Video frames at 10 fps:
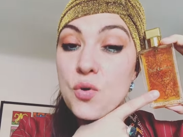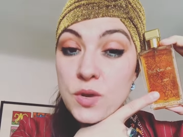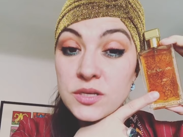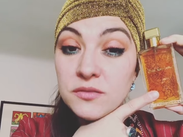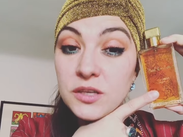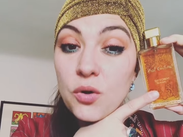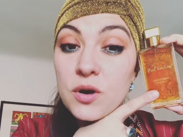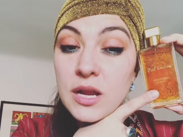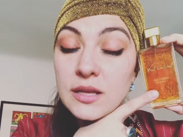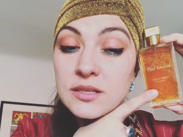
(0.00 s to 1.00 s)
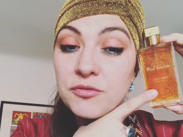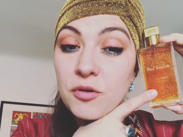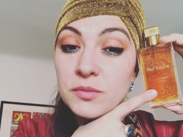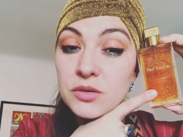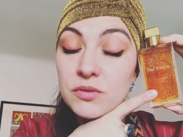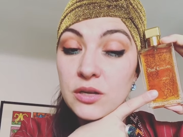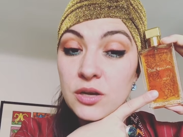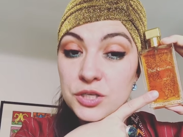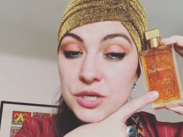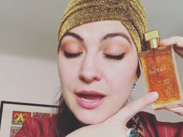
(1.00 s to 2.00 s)
Wind of the Orient, from the
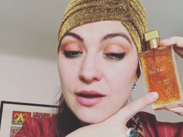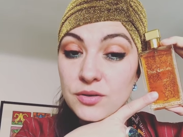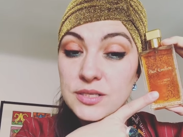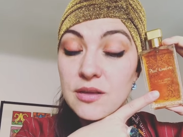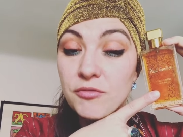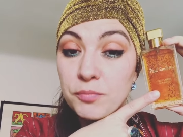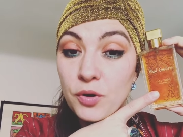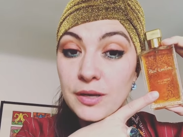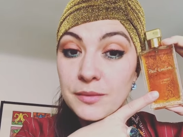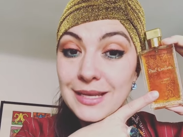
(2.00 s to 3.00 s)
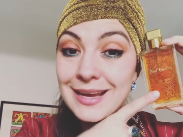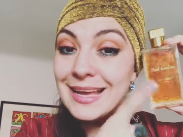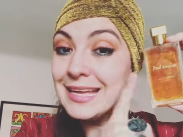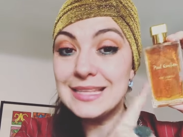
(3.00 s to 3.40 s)
relaunched house of Paul Emilien.